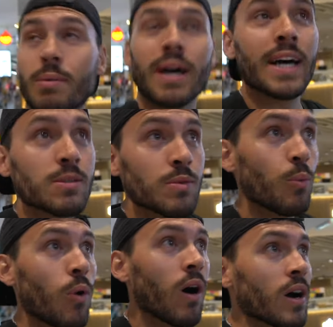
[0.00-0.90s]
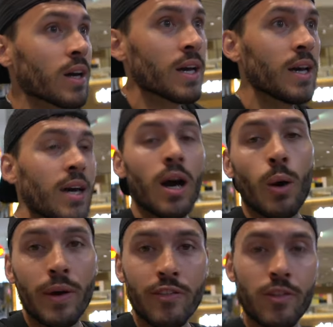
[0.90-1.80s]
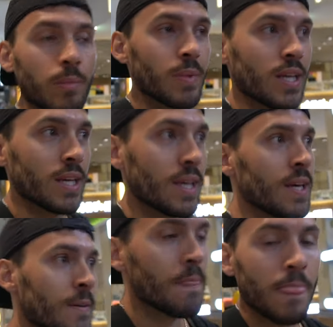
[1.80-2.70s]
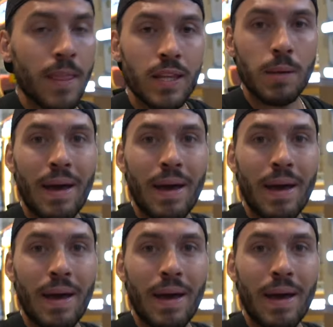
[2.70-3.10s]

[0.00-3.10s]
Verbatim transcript: But as we walk away from the, the